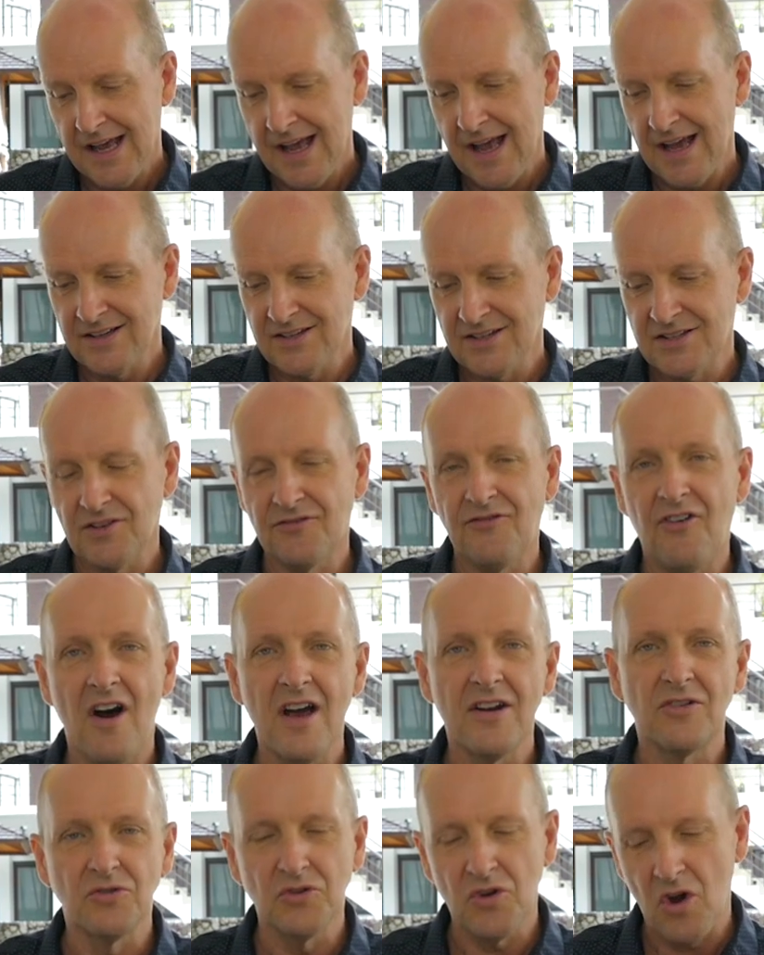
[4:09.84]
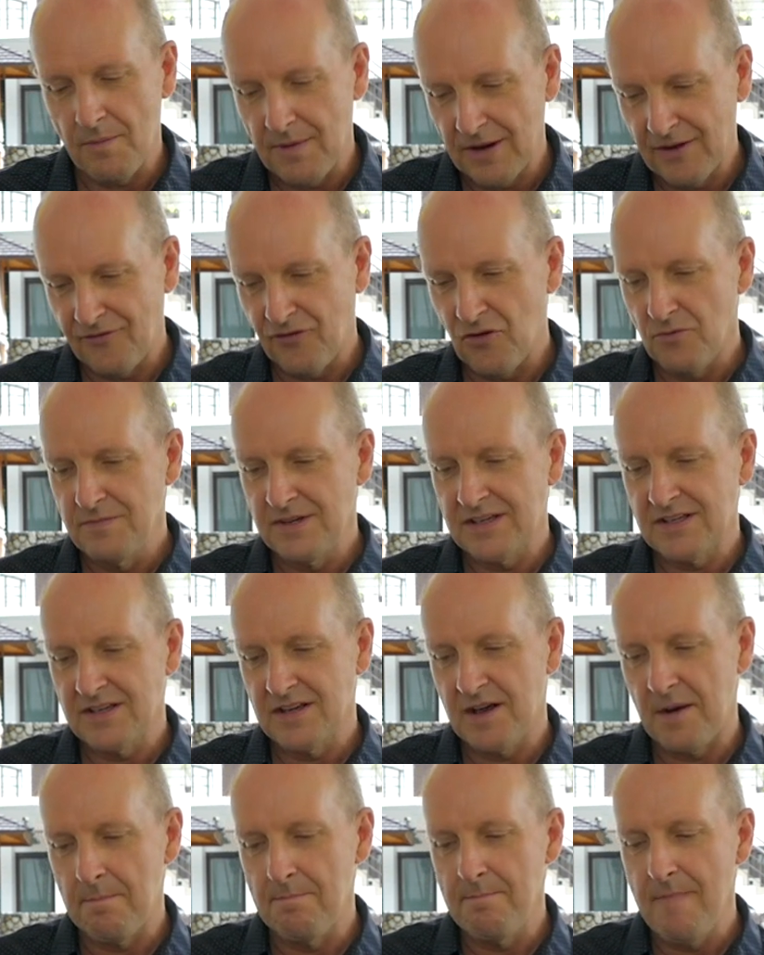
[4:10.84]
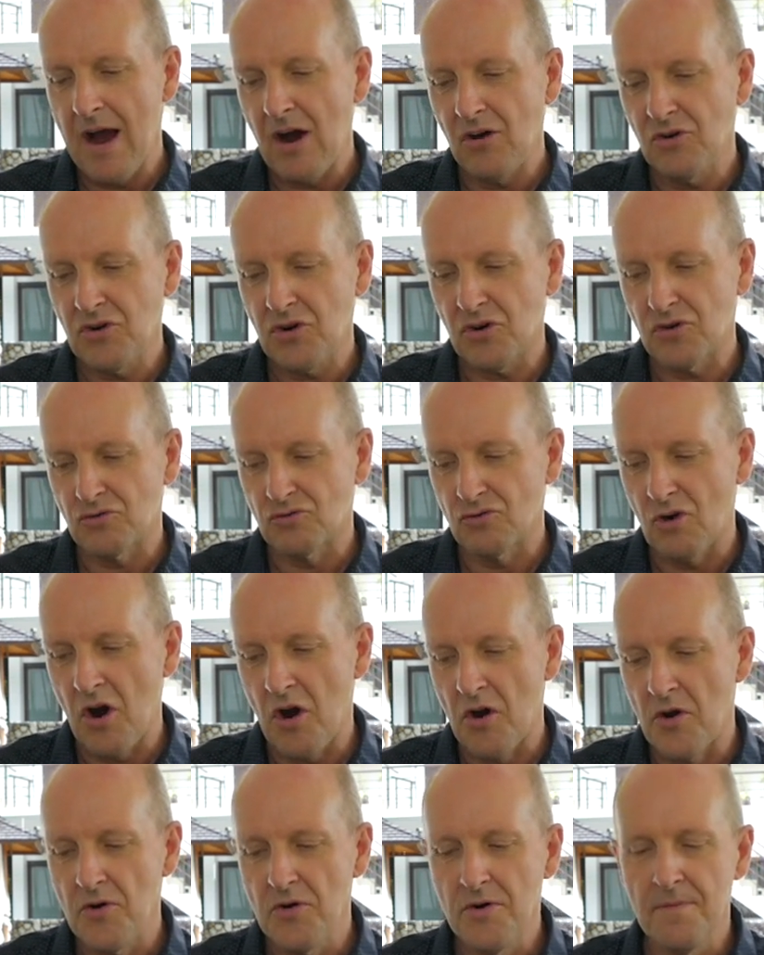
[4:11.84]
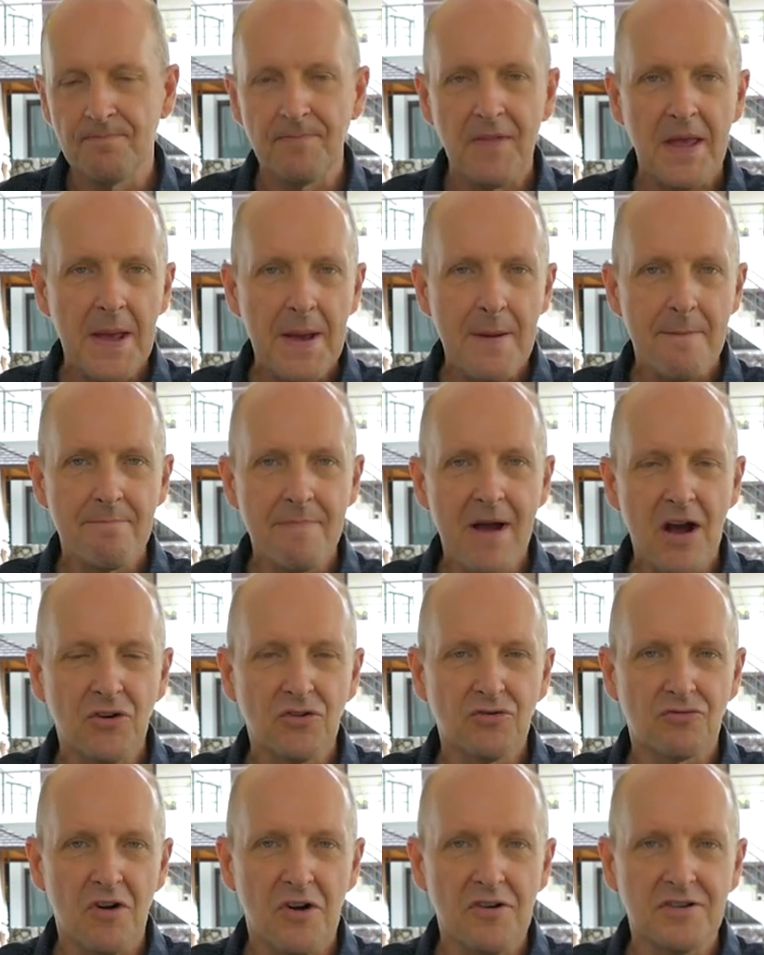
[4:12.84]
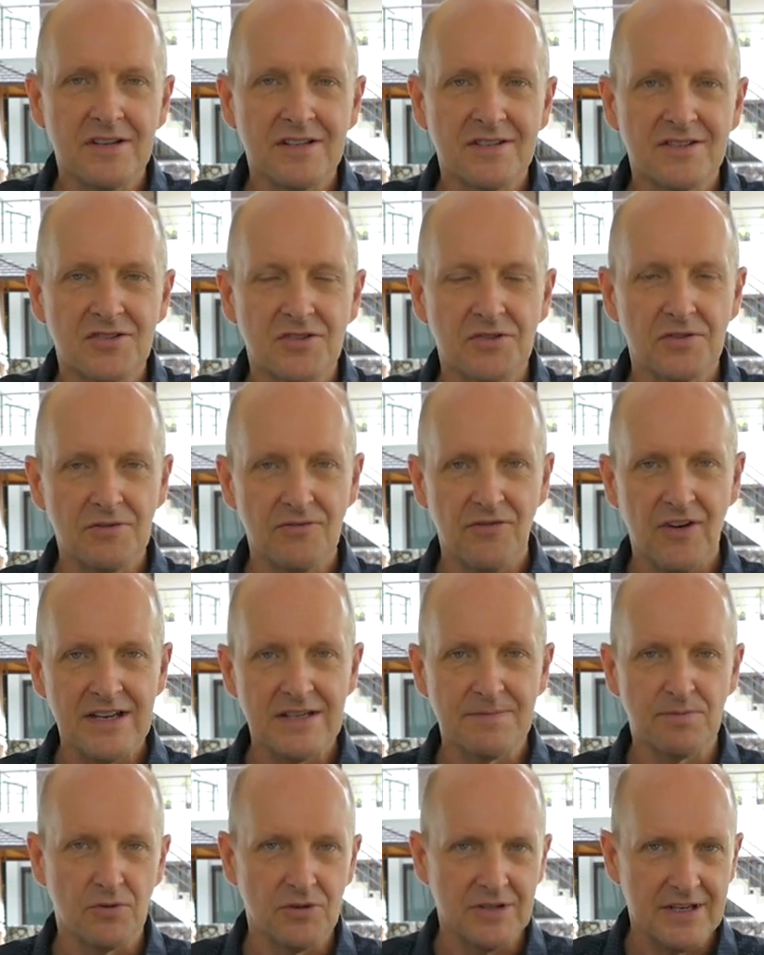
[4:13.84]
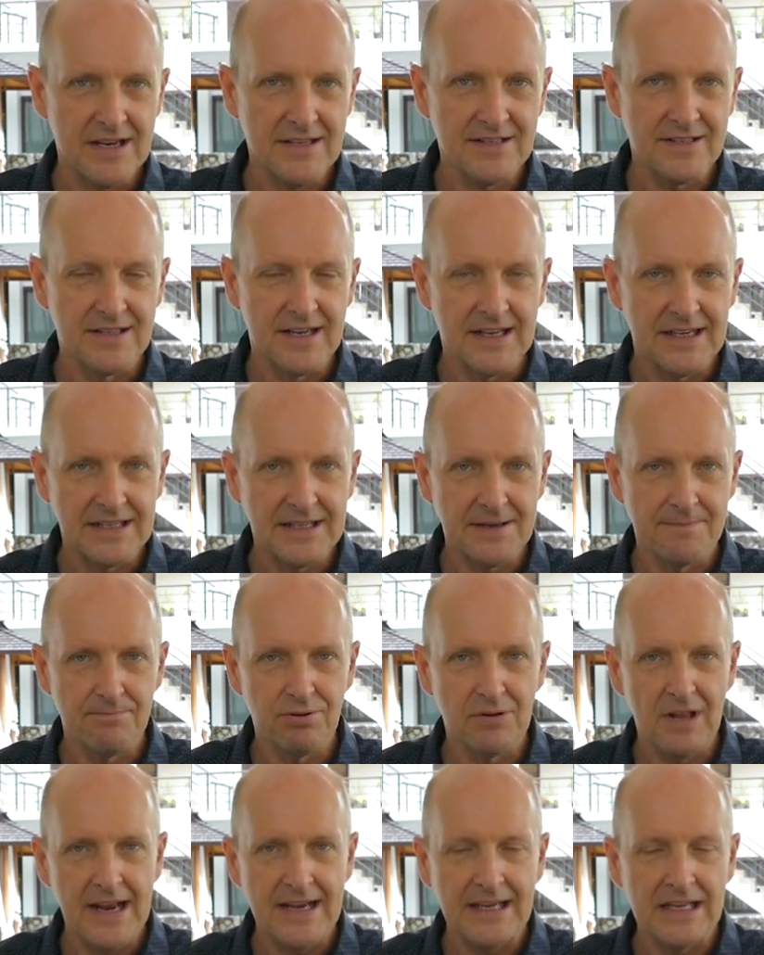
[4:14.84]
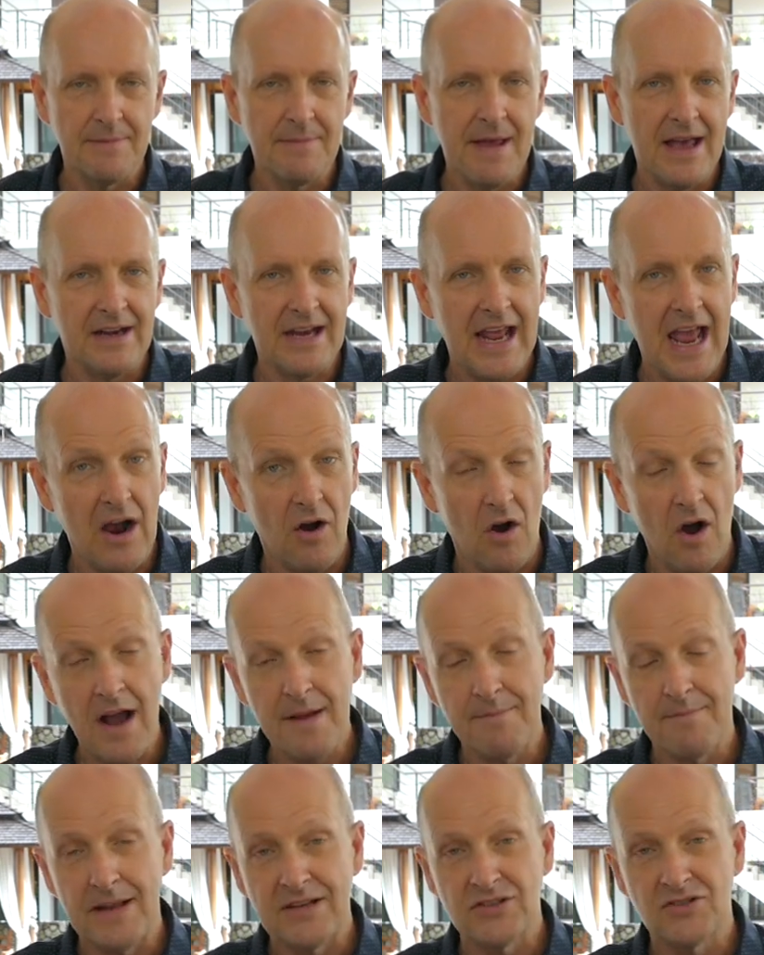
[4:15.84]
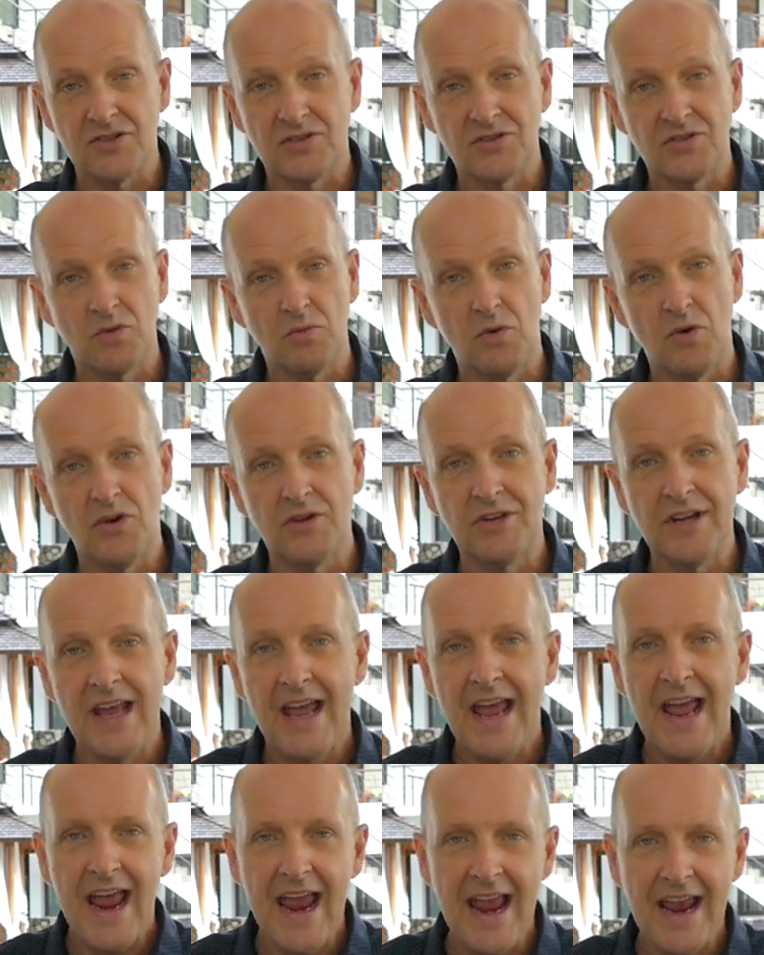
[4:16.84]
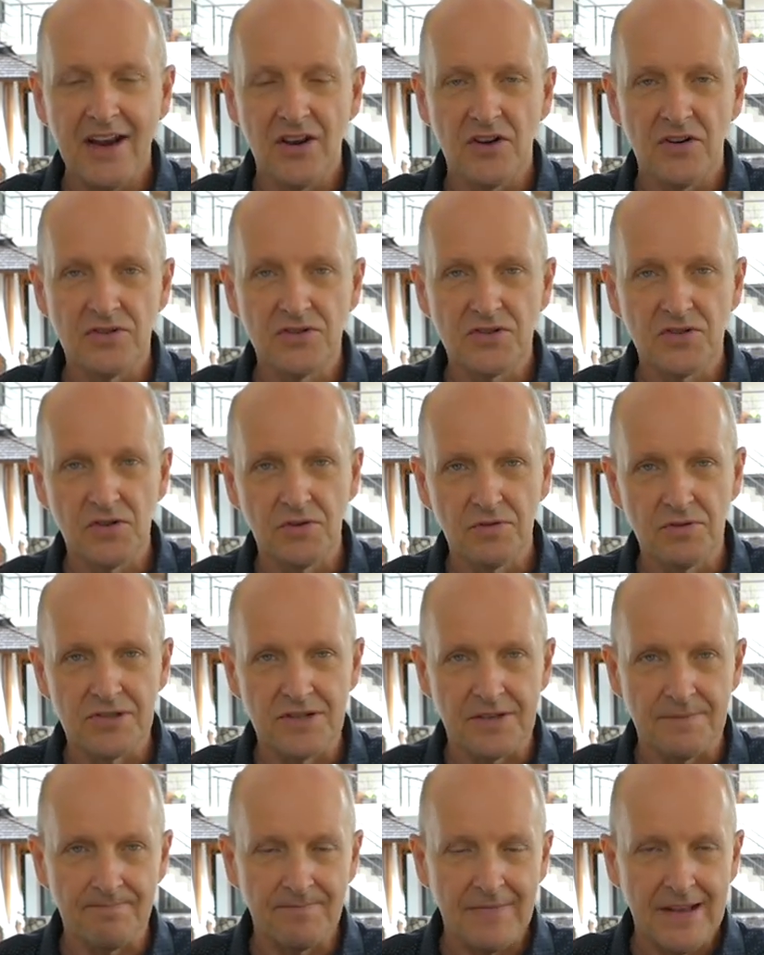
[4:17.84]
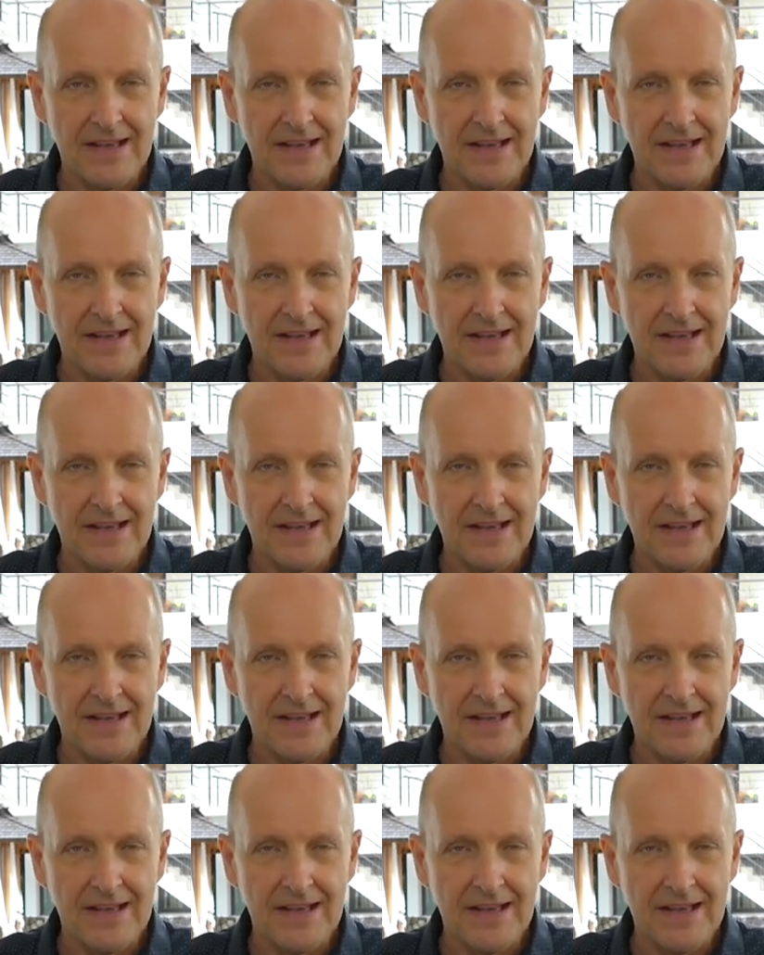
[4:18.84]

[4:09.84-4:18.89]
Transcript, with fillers: And just a final comment for Mr. Malk Rowe. Malk wrote into Facebook yesterday complaining about how I mentioned the word ecotourism.